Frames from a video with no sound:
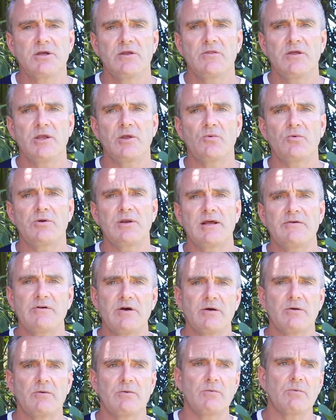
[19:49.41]
that you will
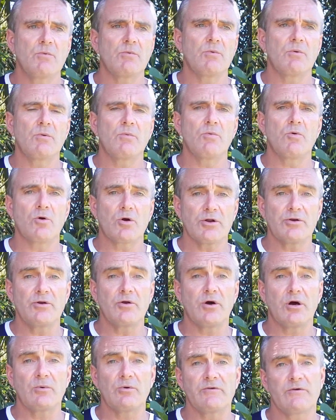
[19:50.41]
never walk at
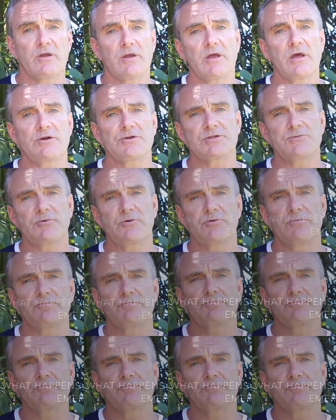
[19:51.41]
night with Kokoda Spirit.